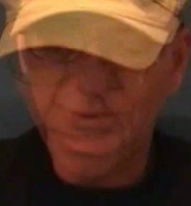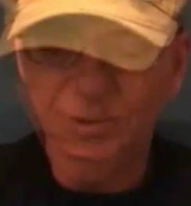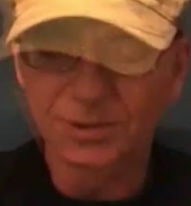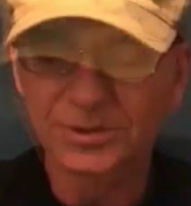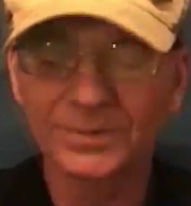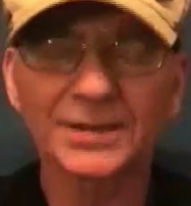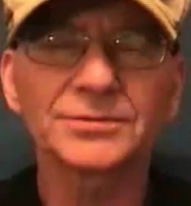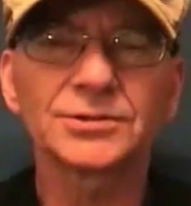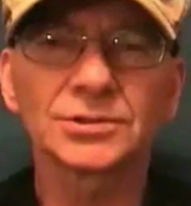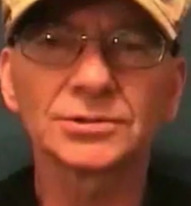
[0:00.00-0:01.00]
He talks
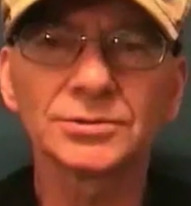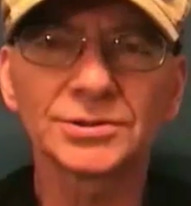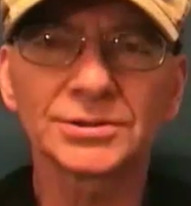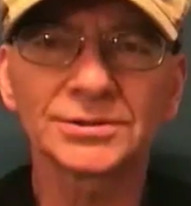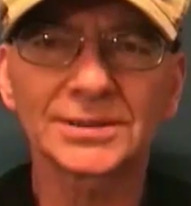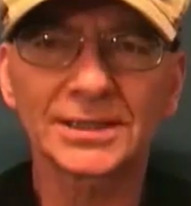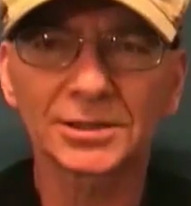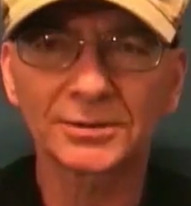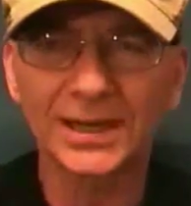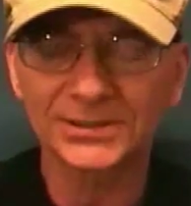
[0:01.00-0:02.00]
about the delusions that
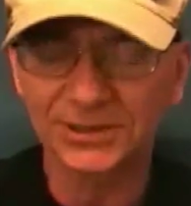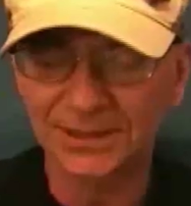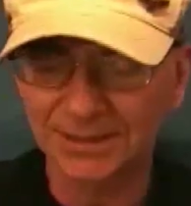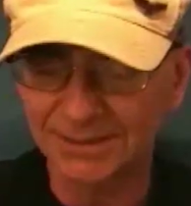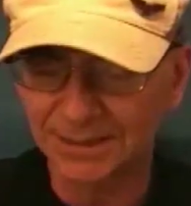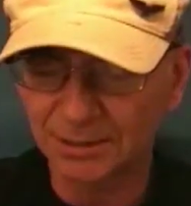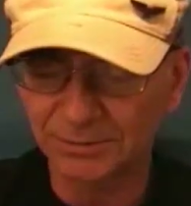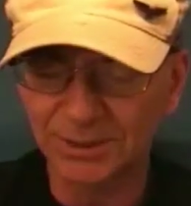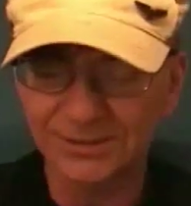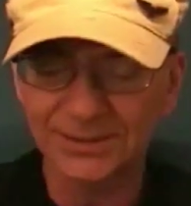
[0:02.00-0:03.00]
crash in, and he
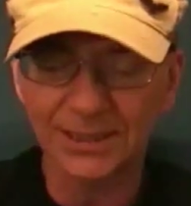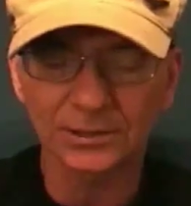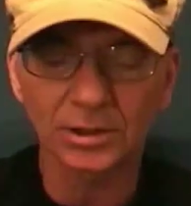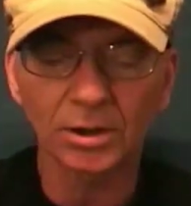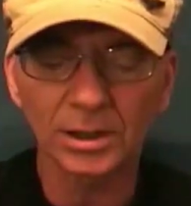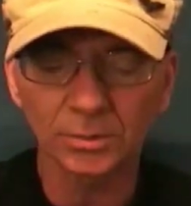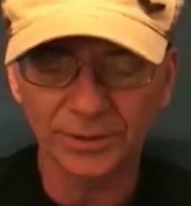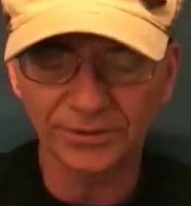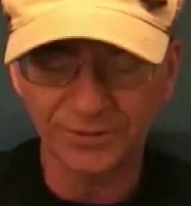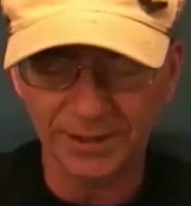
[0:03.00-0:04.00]
goes on to say, along
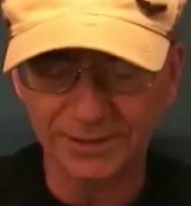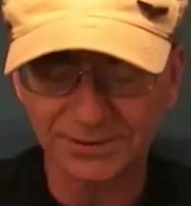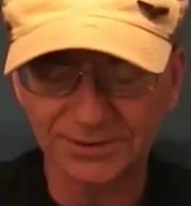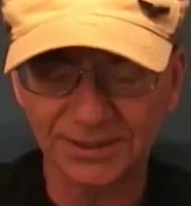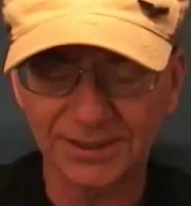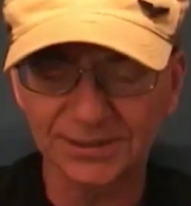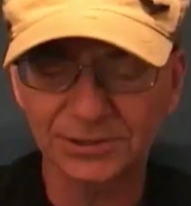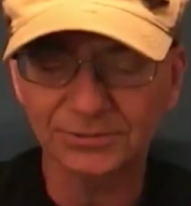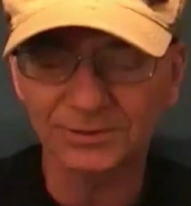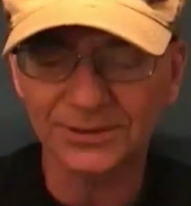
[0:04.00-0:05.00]
with this, the
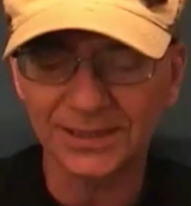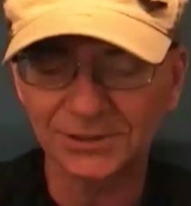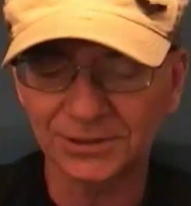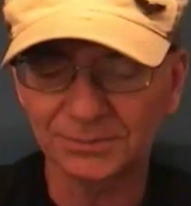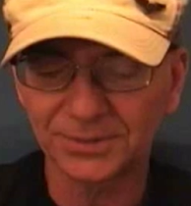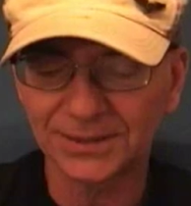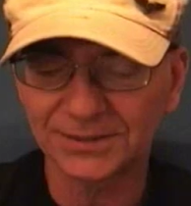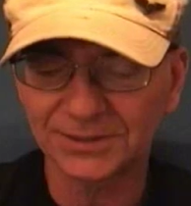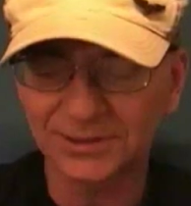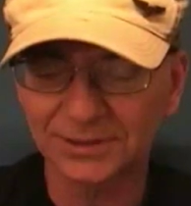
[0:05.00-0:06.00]
interrelation
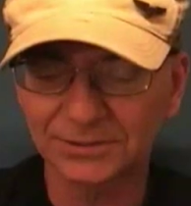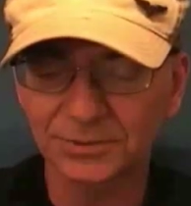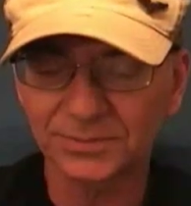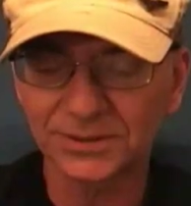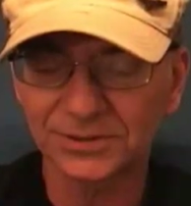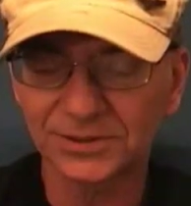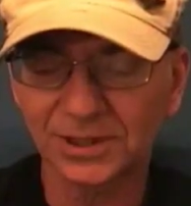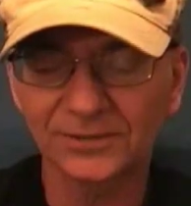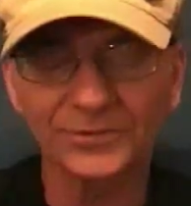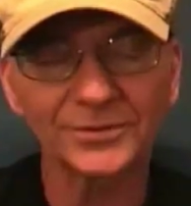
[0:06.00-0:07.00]
being still to be
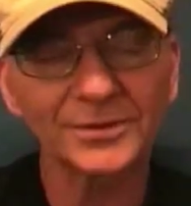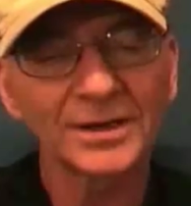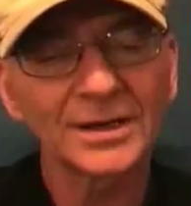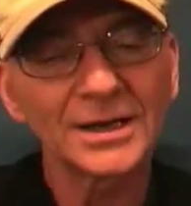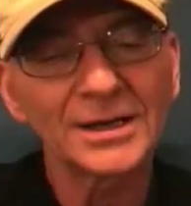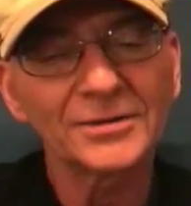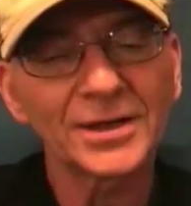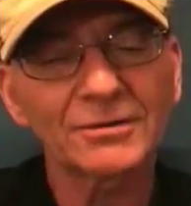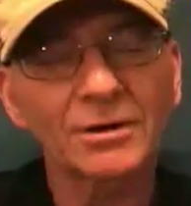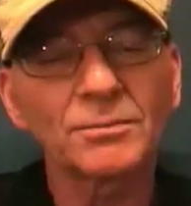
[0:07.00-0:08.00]
discovered,
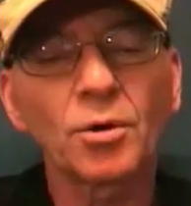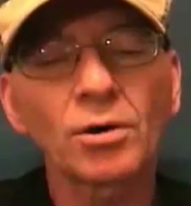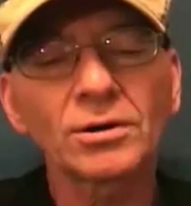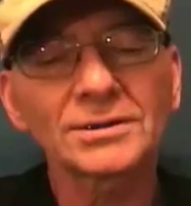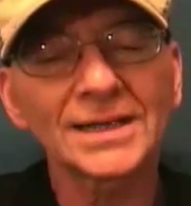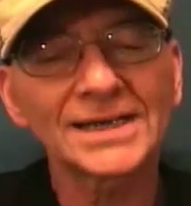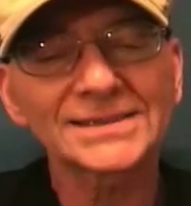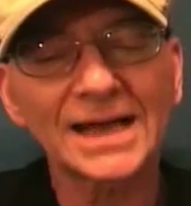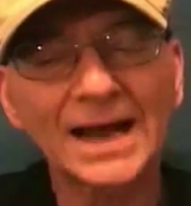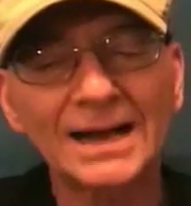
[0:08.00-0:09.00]
there are more or
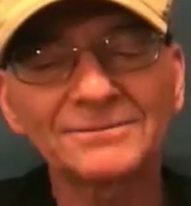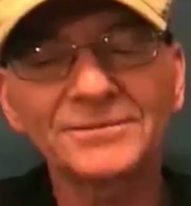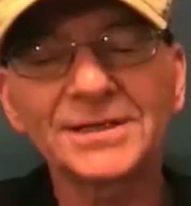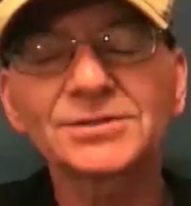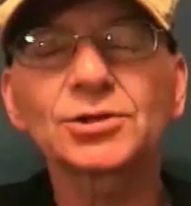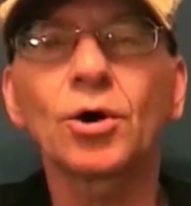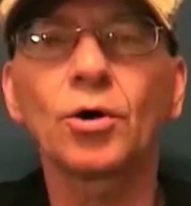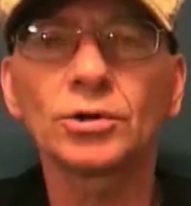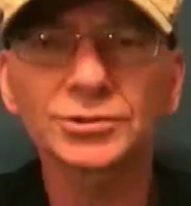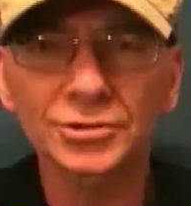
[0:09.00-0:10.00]
less obvious
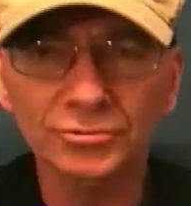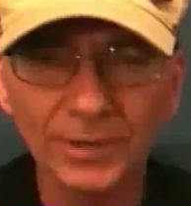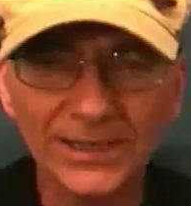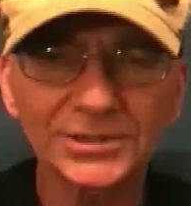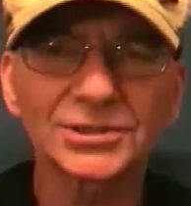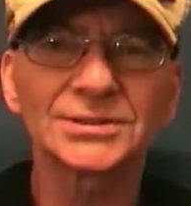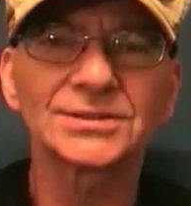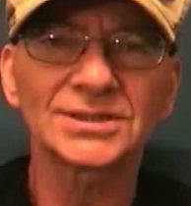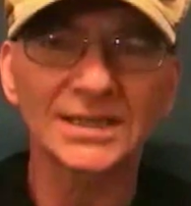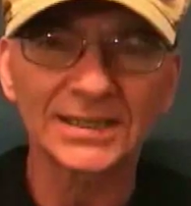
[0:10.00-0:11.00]

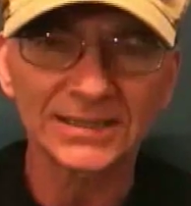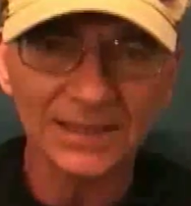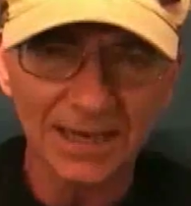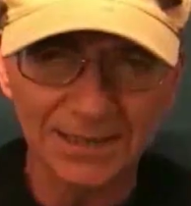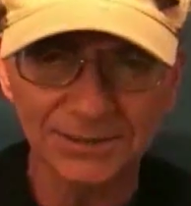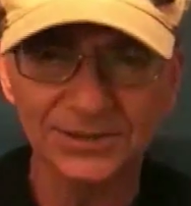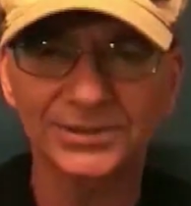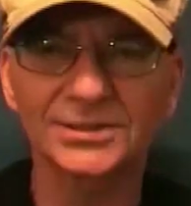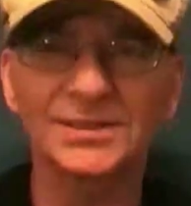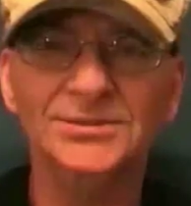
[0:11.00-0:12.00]
alterations in
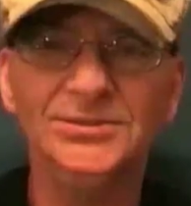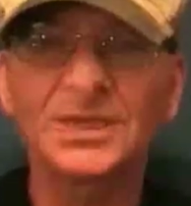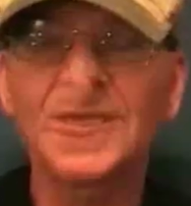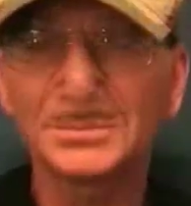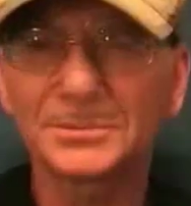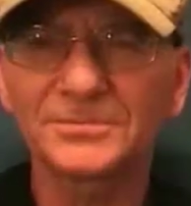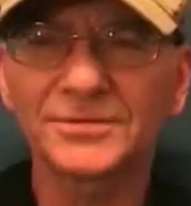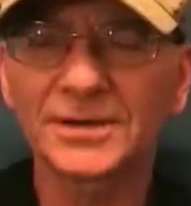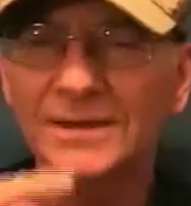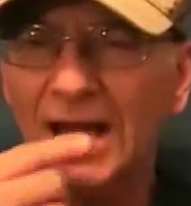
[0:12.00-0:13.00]
consciousness. People
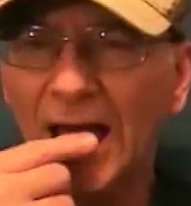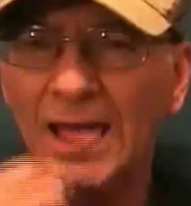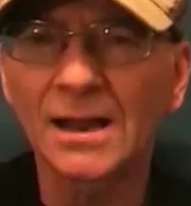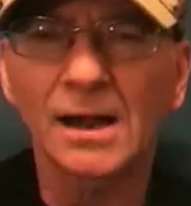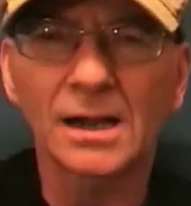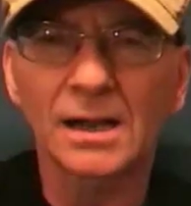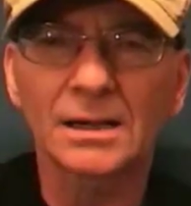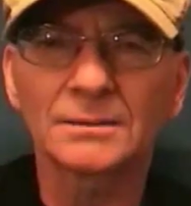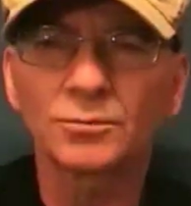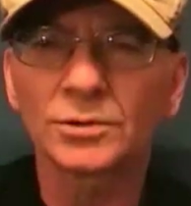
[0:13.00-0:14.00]
feel like,
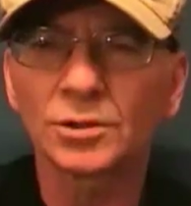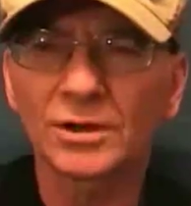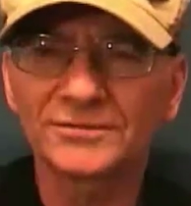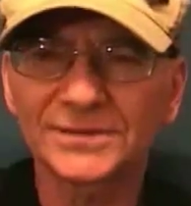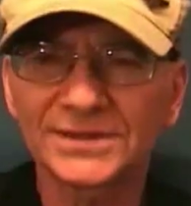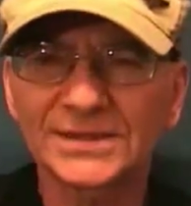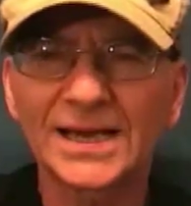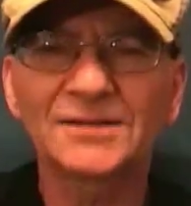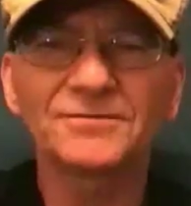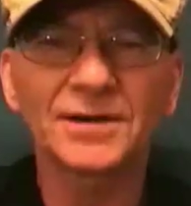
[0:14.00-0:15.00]
um, will often
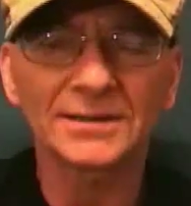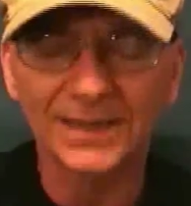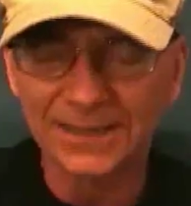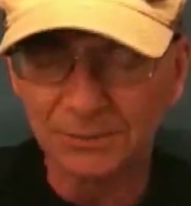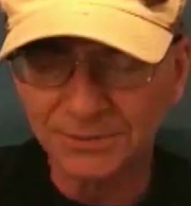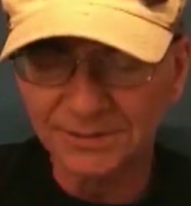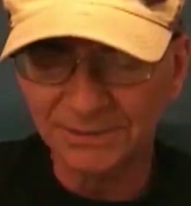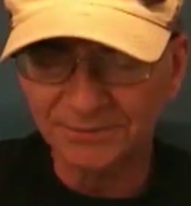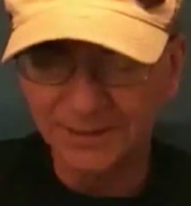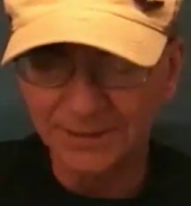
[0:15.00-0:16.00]
say, I felt like I was
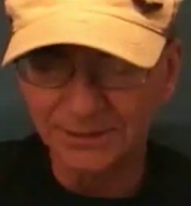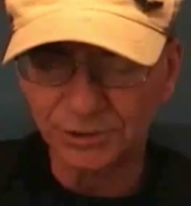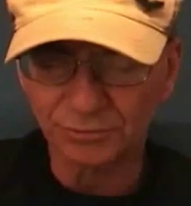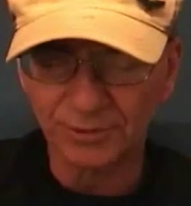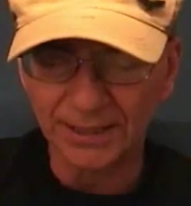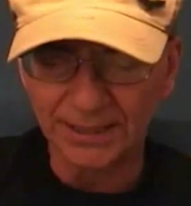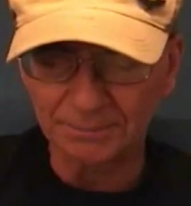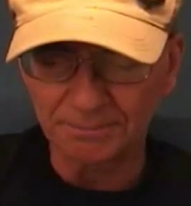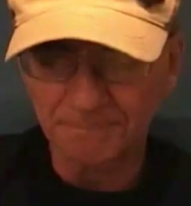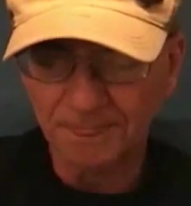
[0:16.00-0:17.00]
living in a
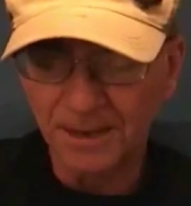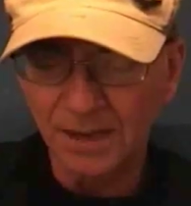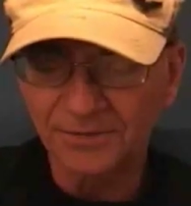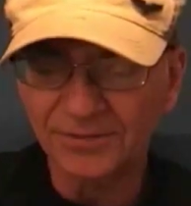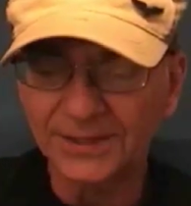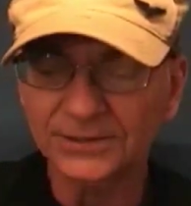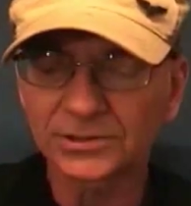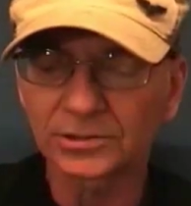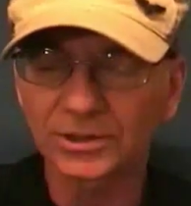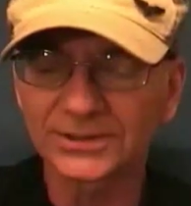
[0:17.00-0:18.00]
dream.
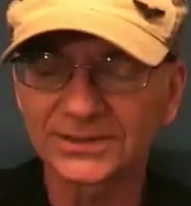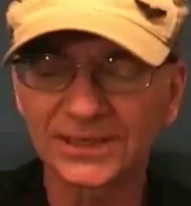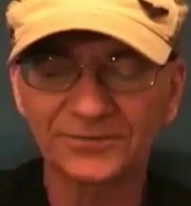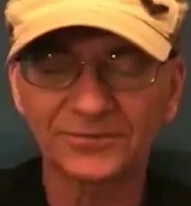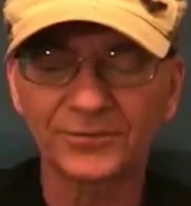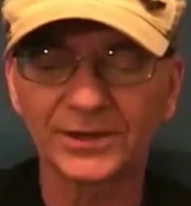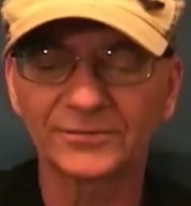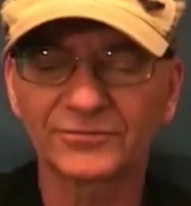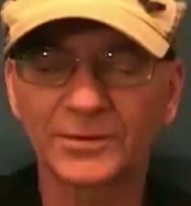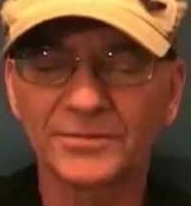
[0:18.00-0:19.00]
Things looked
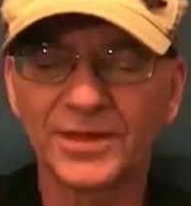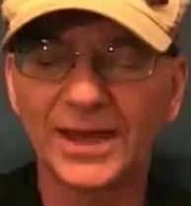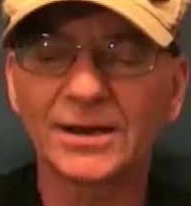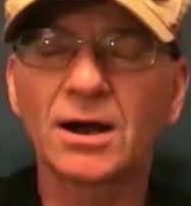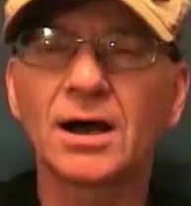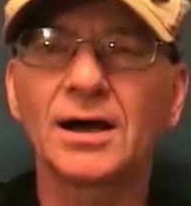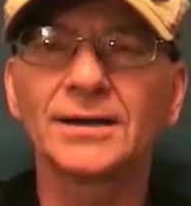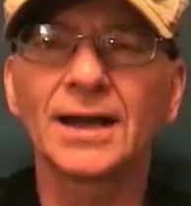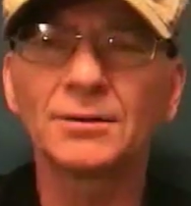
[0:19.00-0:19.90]
different from then on.